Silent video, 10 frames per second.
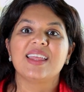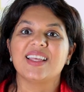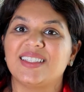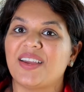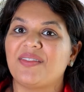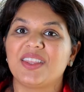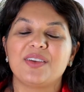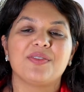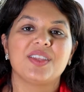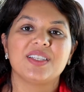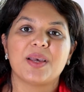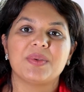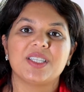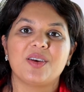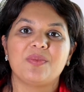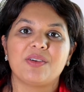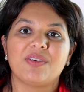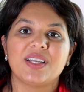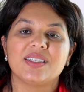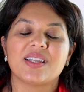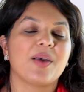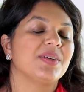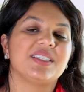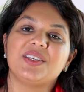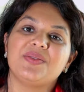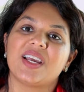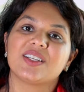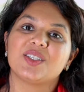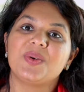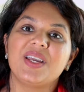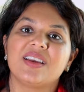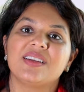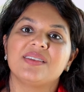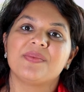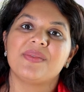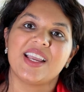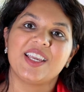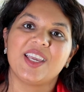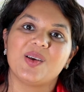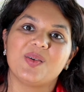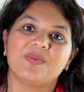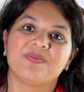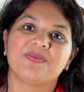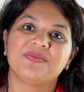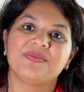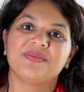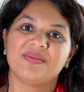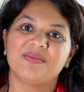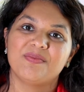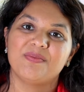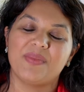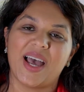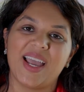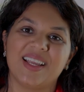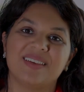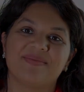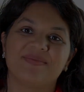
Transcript: that's everything for this episode, my friends. I will see you next week. Thank you. Bye.